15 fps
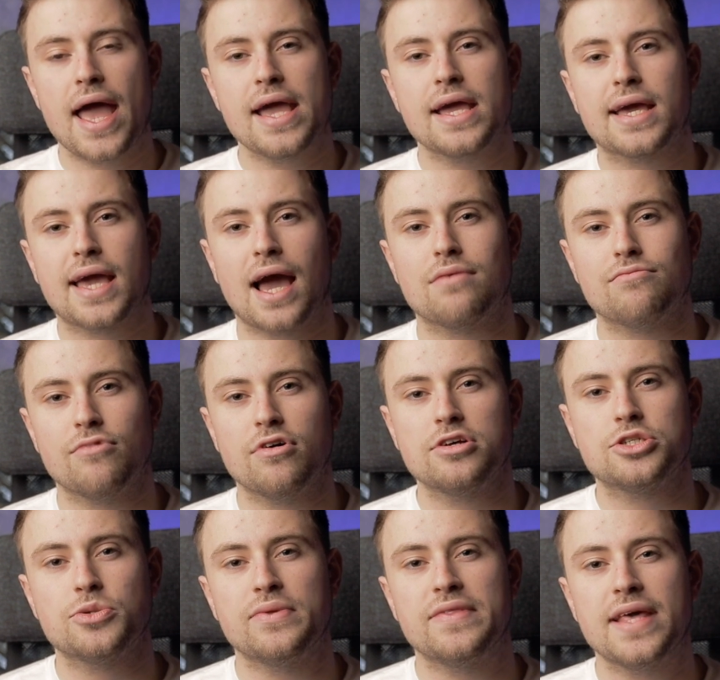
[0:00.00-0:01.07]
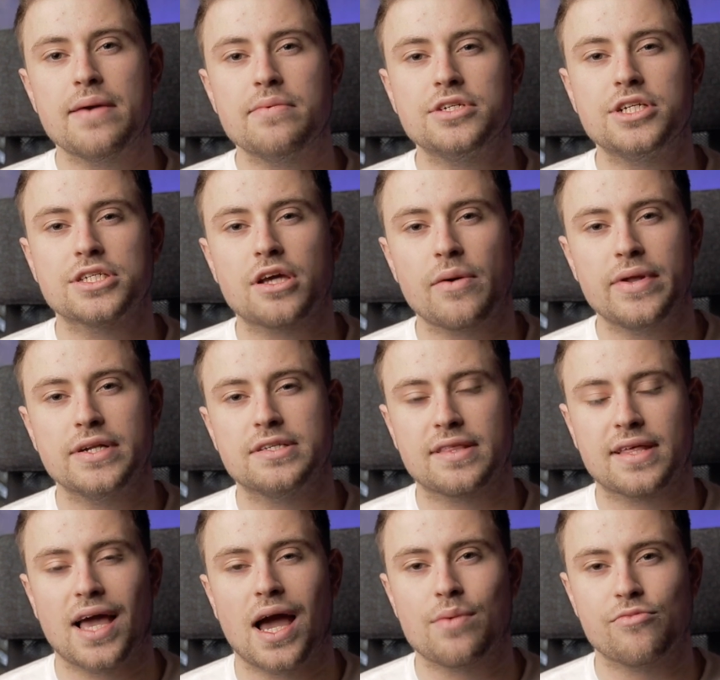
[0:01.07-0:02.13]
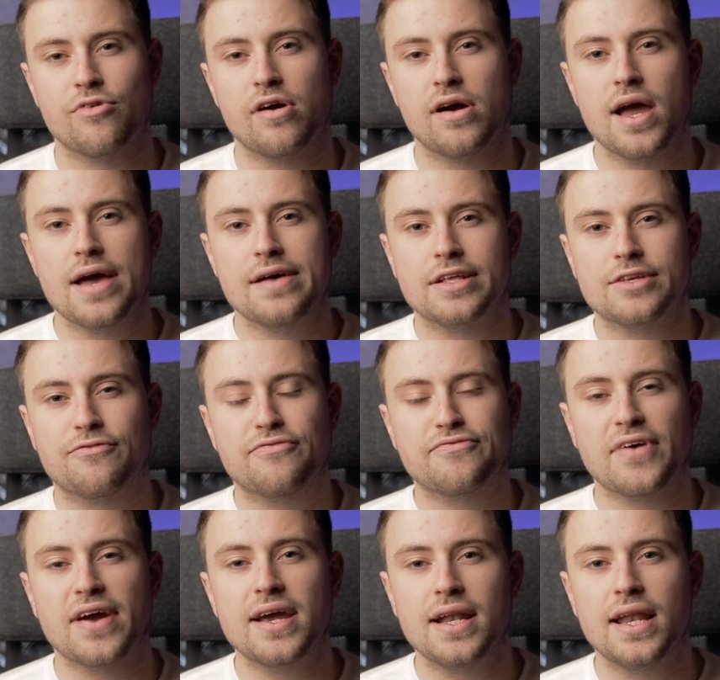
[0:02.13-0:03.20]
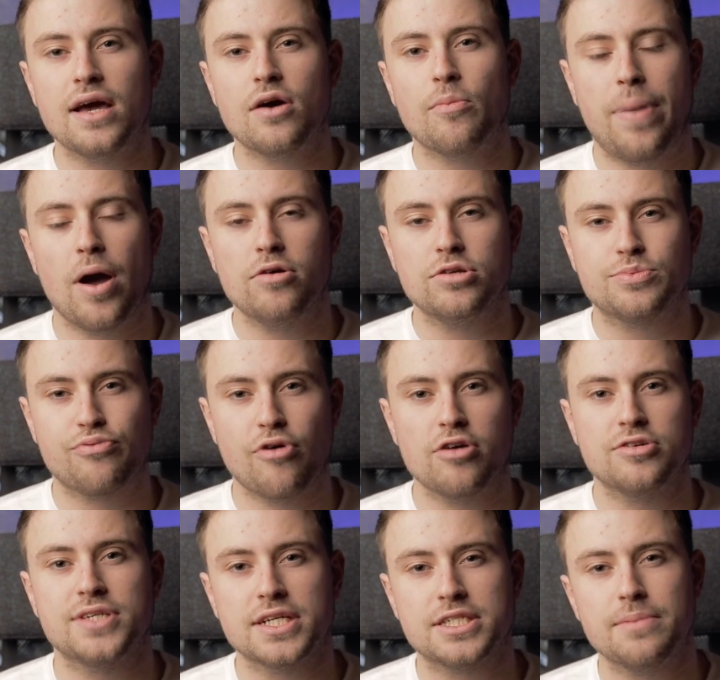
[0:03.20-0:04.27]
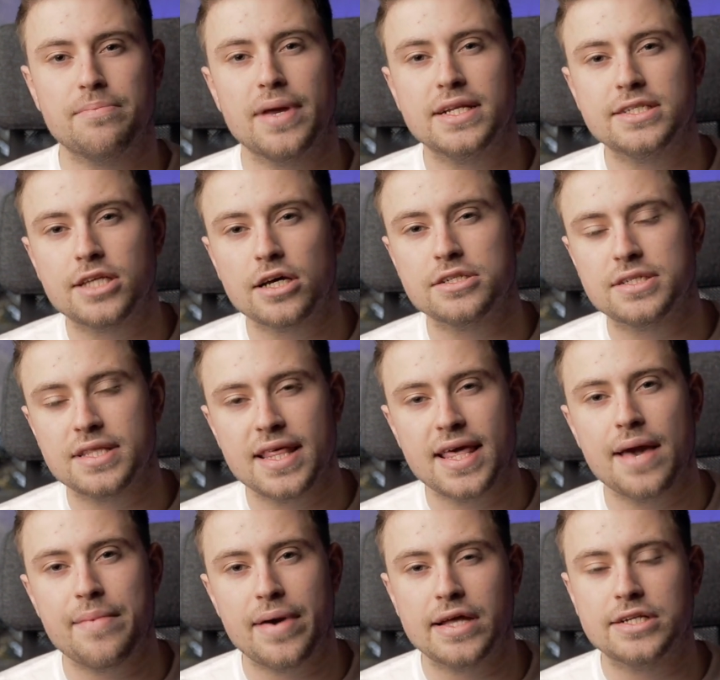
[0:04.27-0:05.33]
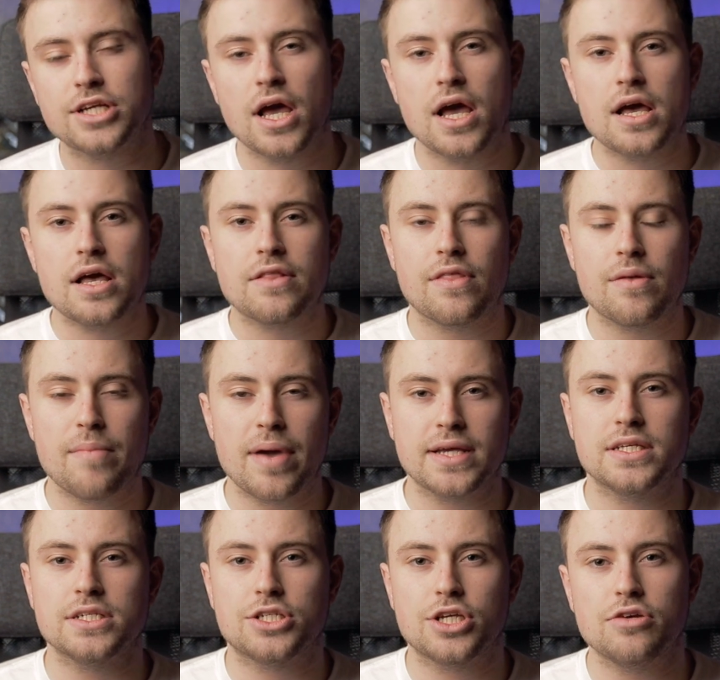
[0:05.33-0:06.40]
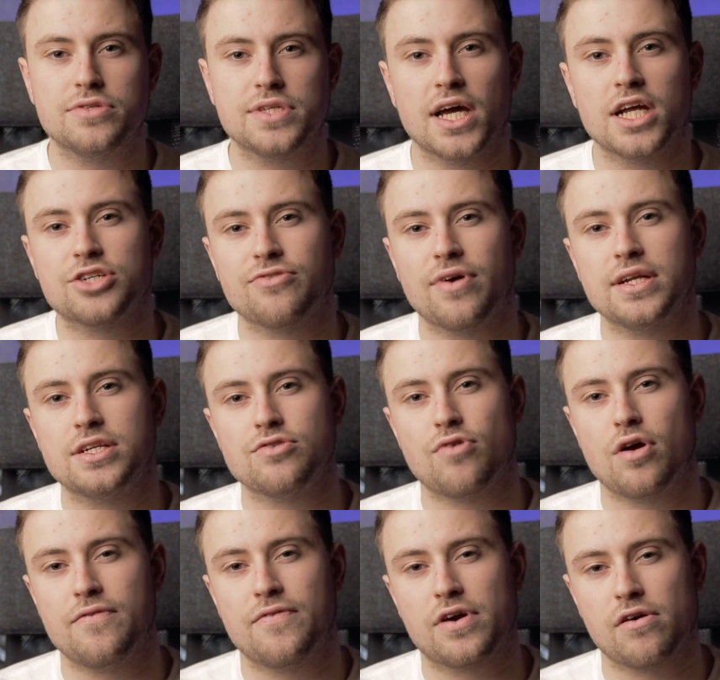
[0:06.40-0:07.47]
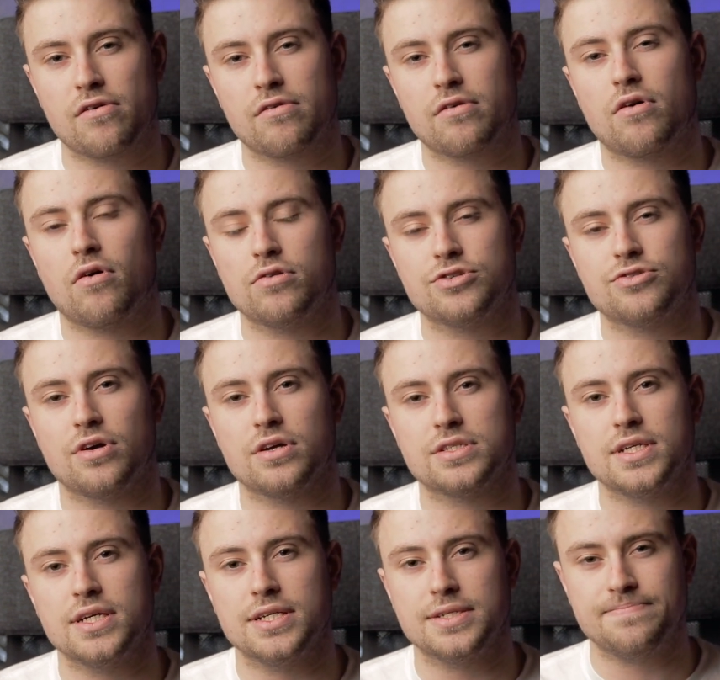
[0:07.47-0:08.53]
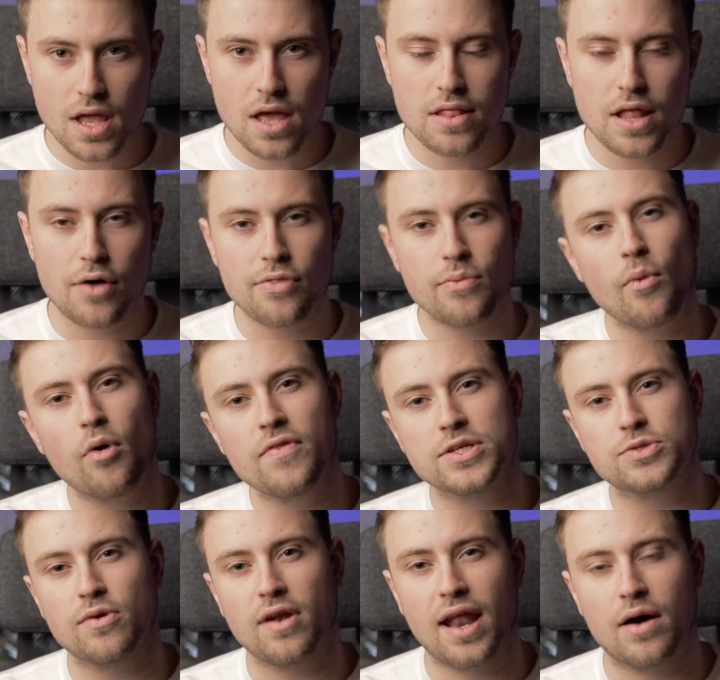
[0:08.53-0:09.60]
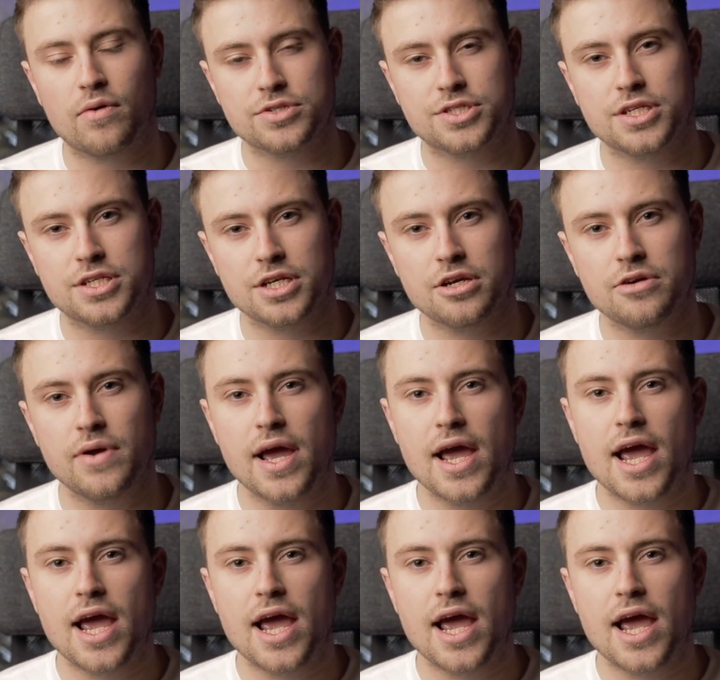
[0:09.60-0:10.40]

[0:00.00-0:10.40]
in camera, so when the image is coming into the camera, there's very little post-processing being done to the image that makes it too saturated or over contrasted. Now, what this will allow us to do